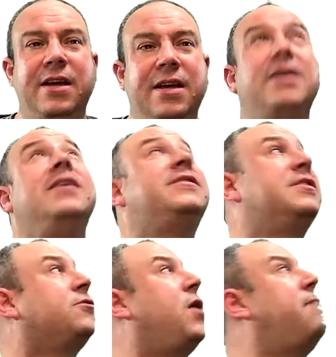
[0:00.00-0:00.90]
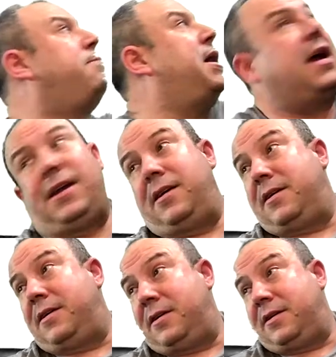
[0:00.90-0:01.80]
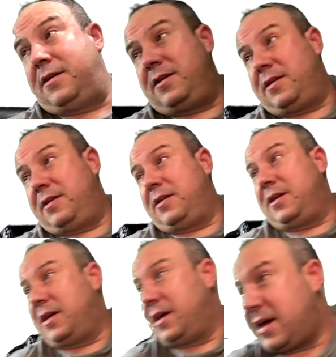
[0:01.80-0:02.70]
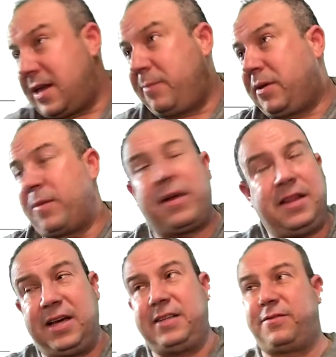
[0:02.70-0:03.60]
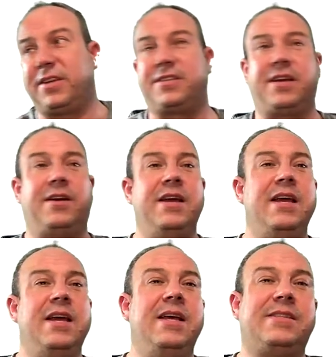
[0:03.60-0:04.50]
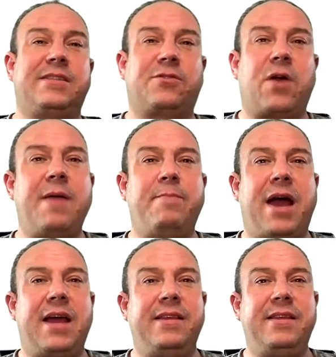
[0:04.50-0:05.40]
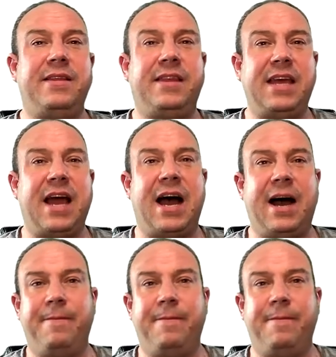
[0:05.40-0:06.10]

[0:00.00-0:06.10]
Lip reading: is described by, let me get my lights fixed there, is described by the